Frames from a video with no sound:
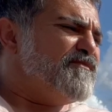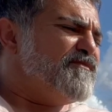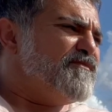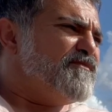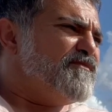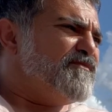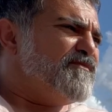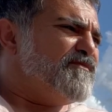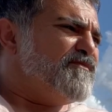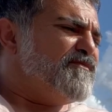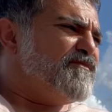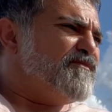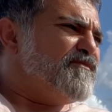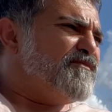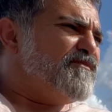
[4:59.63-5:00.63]

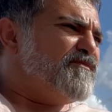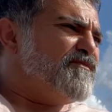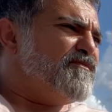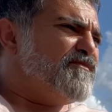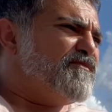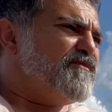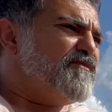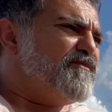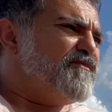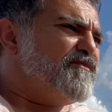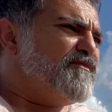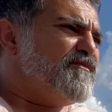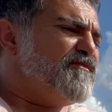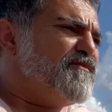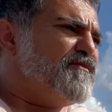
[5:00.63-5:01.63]

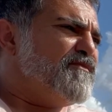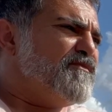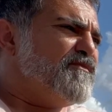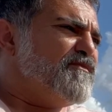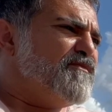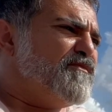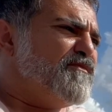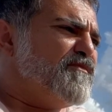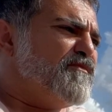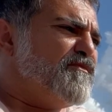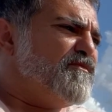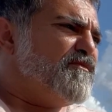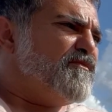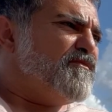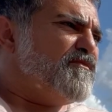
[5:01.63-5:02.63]

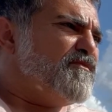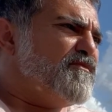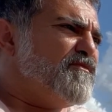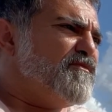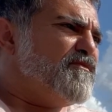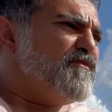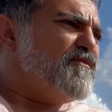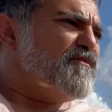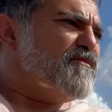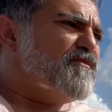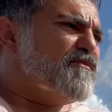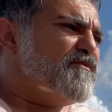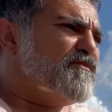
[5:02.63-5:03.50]
(not speaking)